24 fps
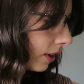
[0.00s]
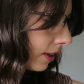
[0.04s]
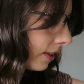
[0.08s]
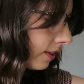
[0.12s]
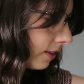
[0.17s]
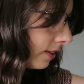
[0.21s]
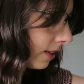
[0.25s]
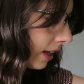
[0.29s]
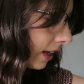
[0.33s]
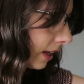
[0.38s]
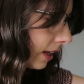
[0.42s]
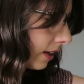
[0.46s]
I
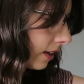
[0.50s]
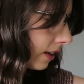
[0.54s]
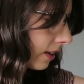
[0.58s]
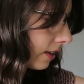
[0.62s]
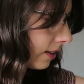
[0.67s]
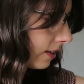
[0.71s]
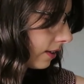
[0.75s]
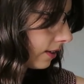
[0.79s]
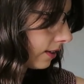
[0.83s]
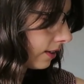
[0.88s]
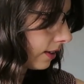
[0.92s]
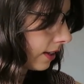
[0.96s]

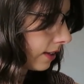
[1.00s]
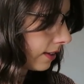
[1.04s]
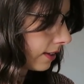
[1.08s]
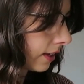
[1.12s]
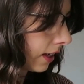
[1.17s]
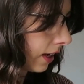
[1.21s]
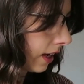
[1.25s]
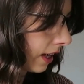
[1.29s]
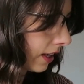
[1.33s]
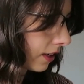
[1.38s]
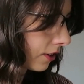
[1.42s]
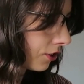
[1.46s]
think, since
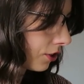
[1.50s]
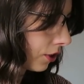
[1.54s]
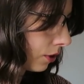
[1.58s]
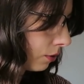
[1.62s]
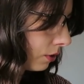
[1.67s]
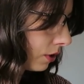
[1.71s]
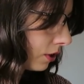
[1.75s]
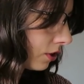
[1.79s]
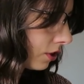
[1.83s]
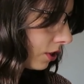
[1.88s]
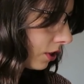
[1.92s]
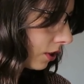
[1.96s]
I last showed
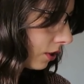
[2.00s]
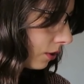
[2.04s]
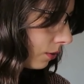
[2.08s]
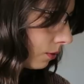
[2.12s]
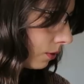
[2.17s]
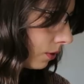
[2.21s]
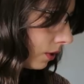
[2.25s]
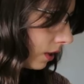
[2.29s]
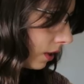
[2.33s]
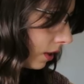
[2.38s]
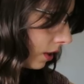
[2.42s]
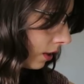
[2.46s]
it to you.